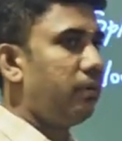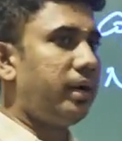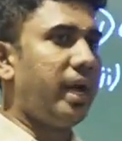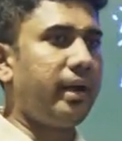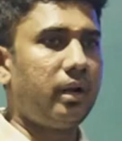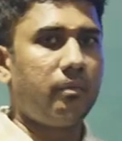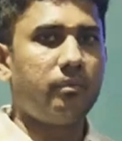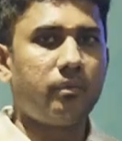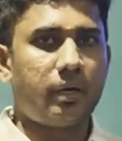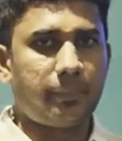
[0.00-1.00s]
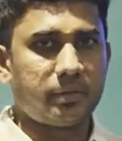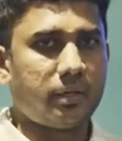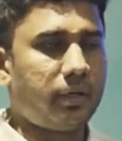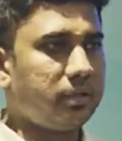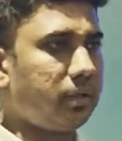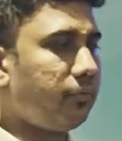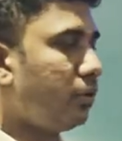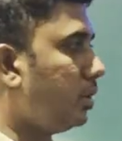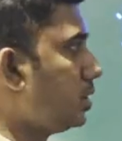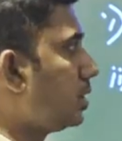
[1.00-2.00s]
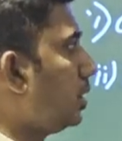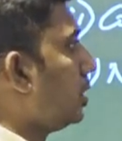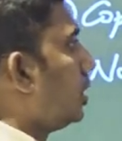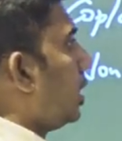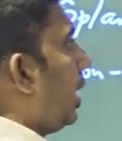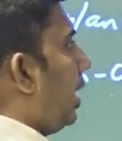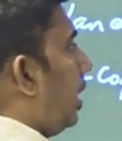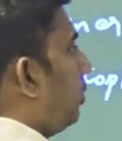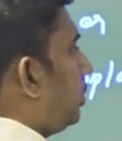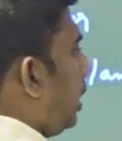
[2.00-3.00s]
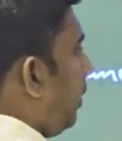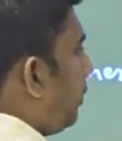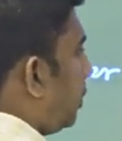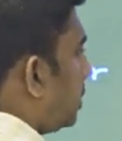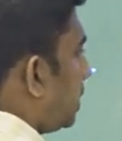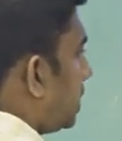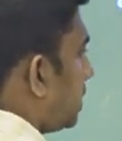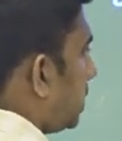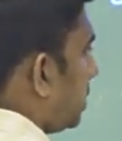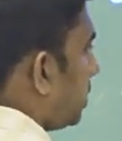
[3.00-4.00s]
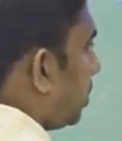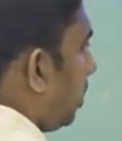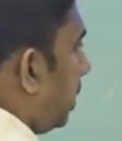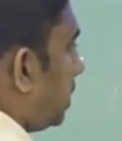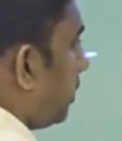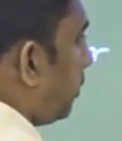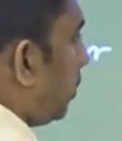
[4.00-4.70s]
give you a diagram representation for this. I have three forces. So one is